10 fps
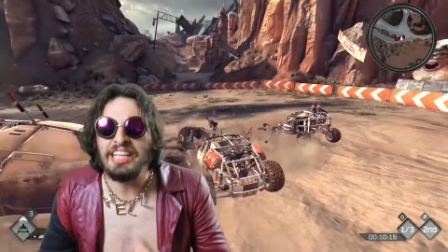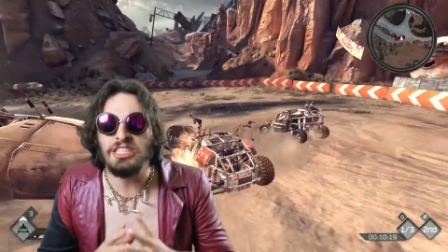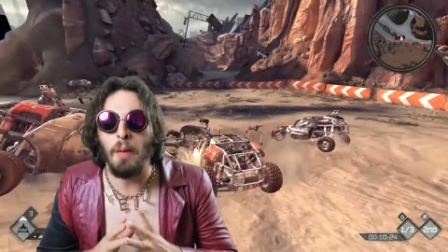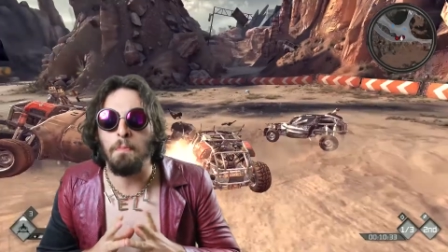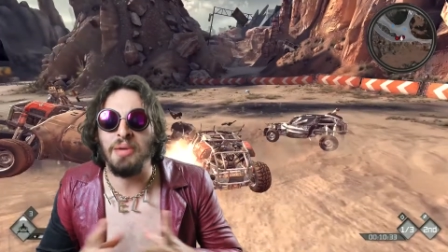
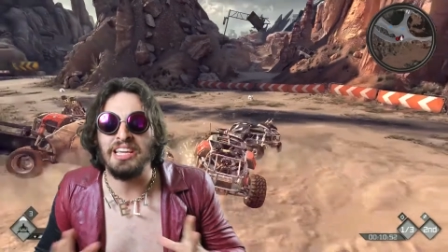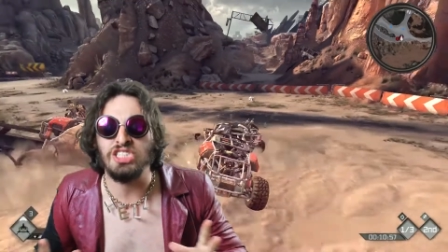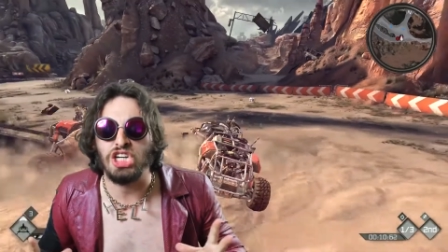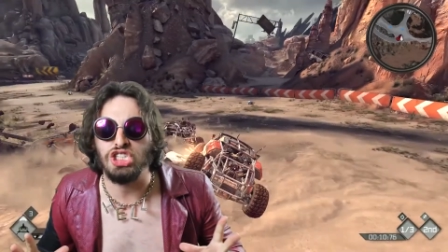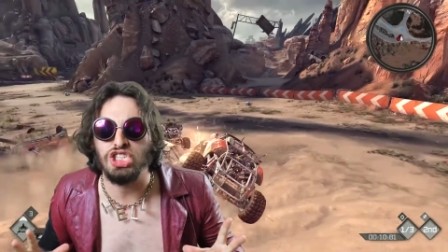It's a
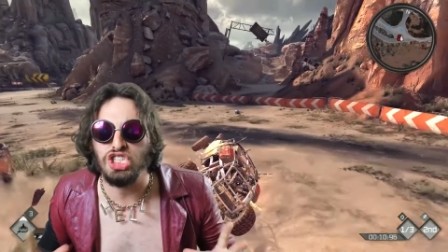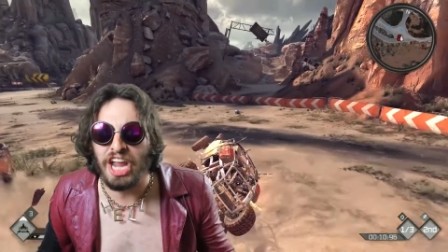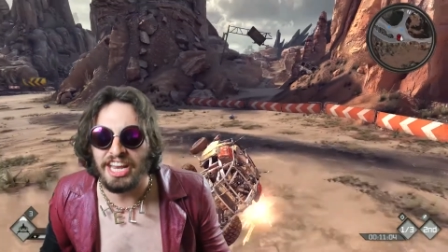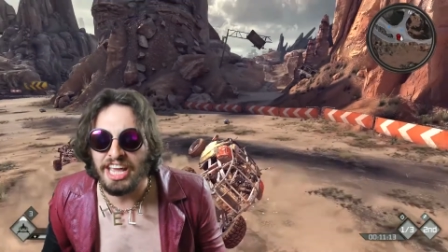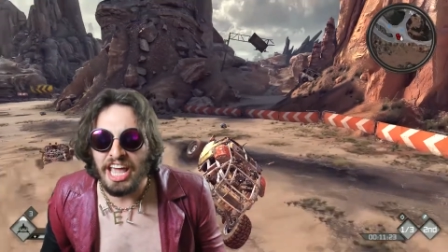piece of
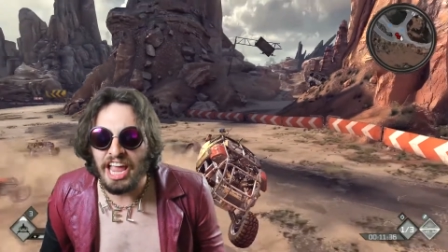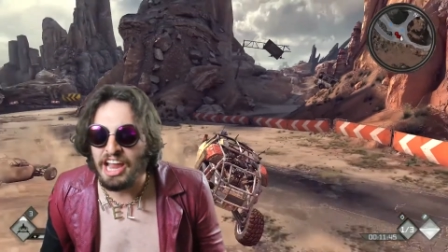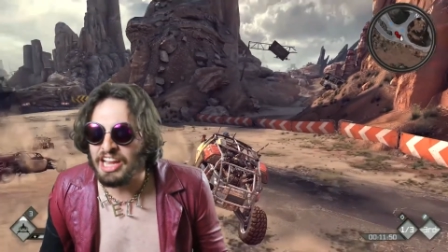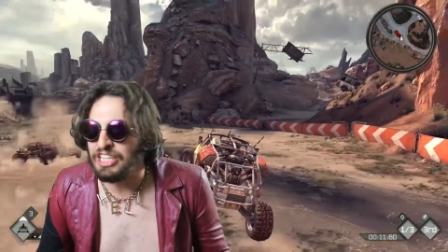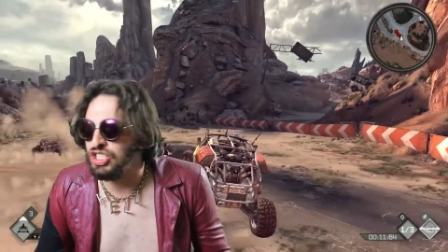shit.
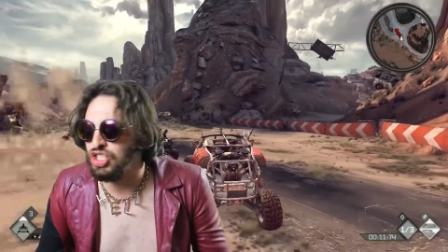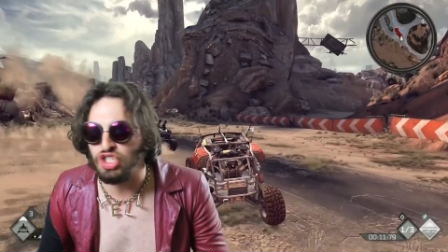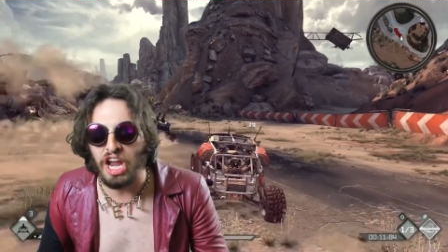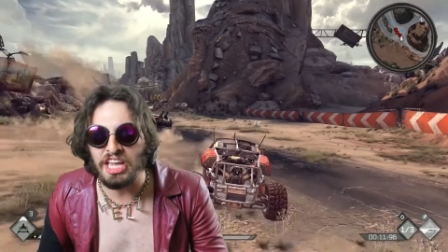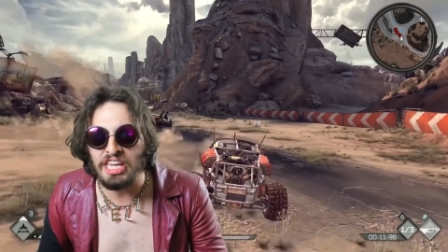It is
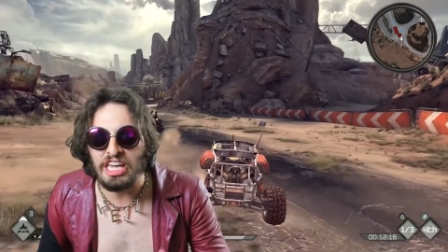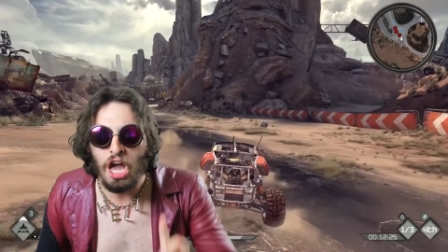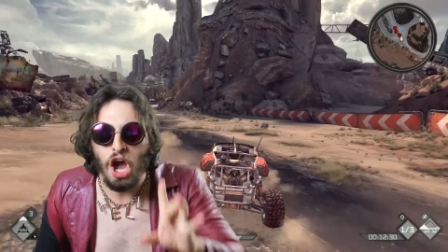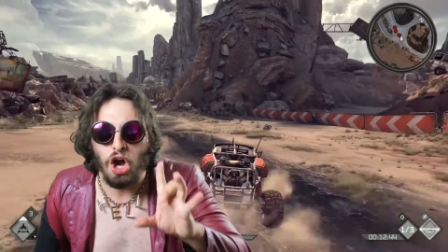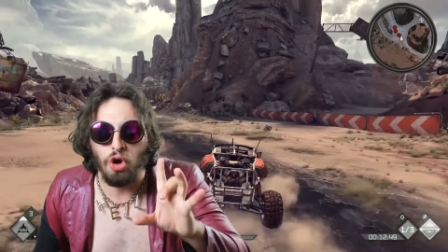janky
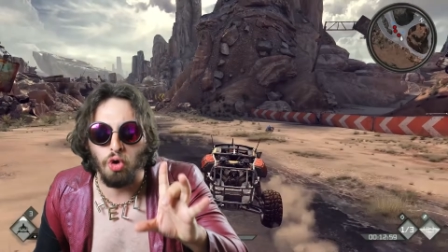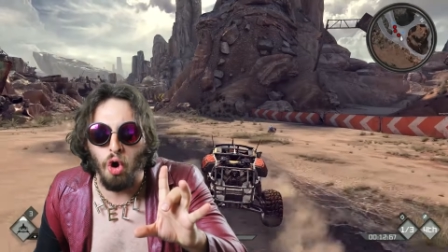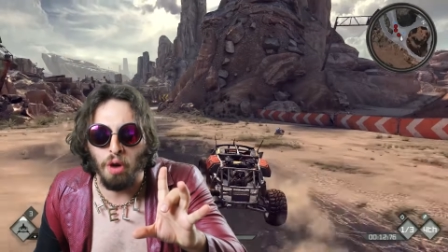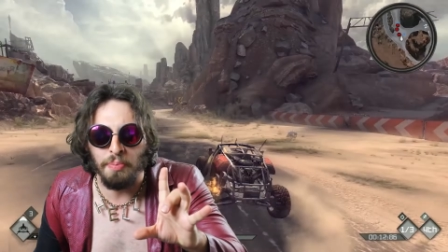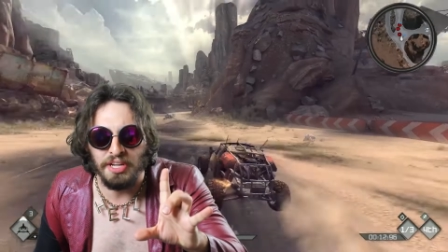
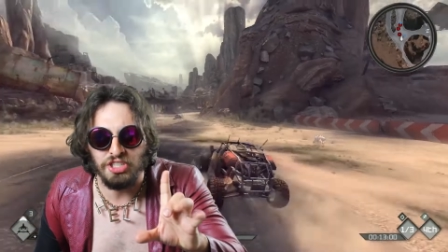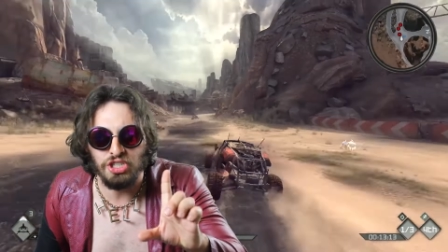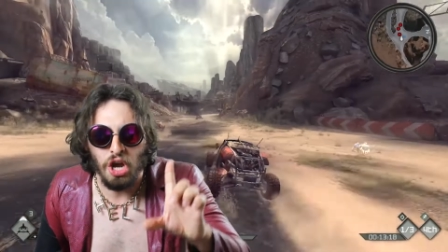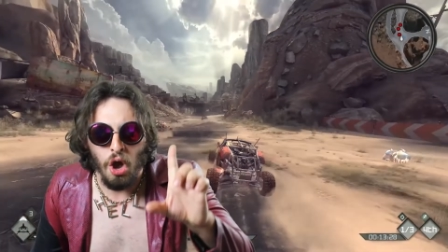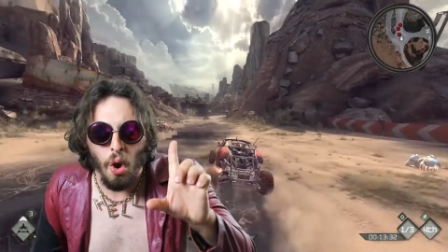
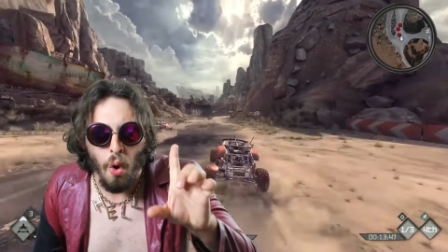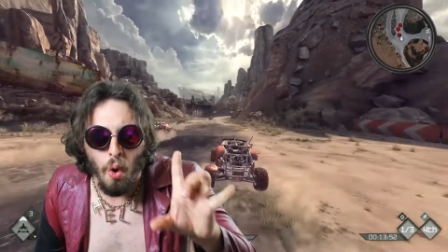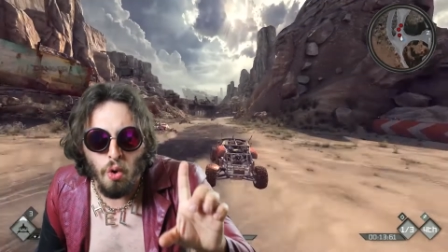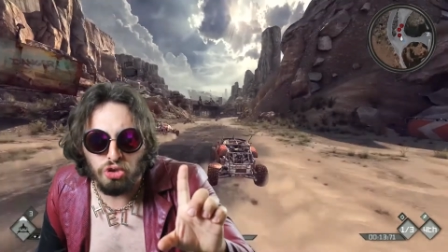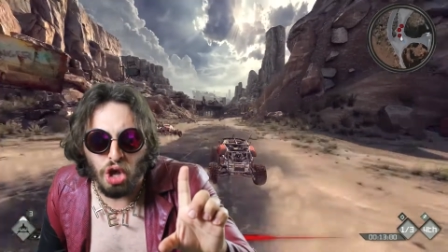garbage.
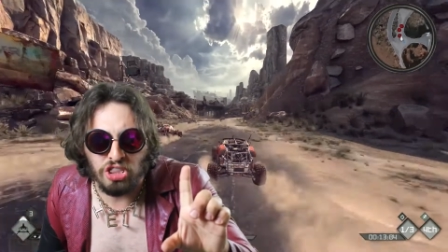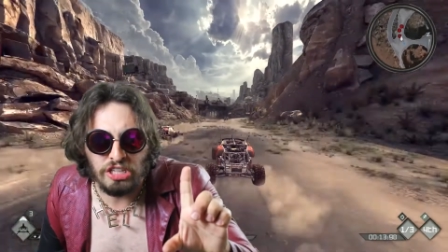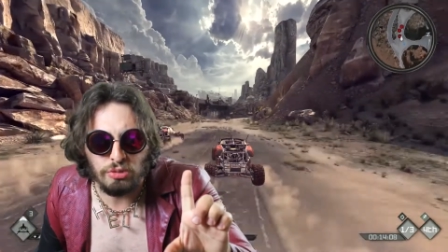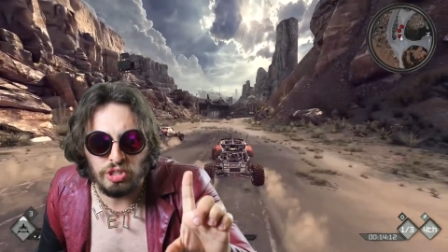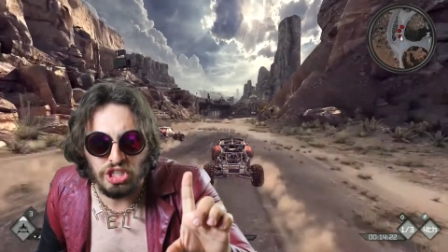Who thought
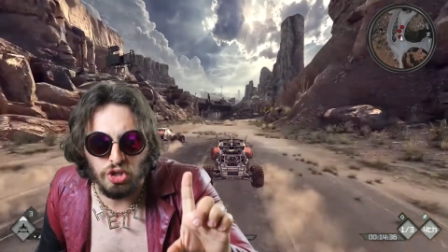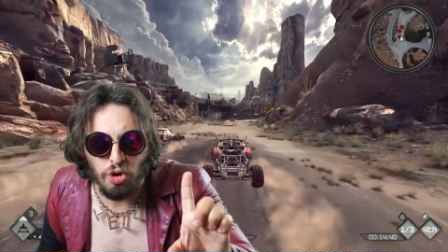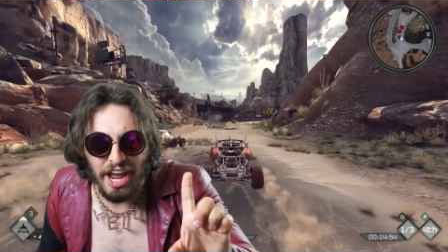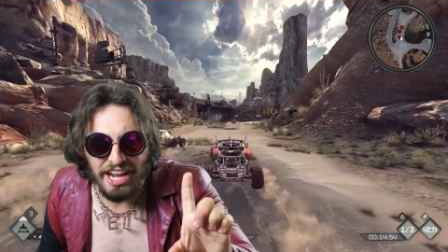this was a good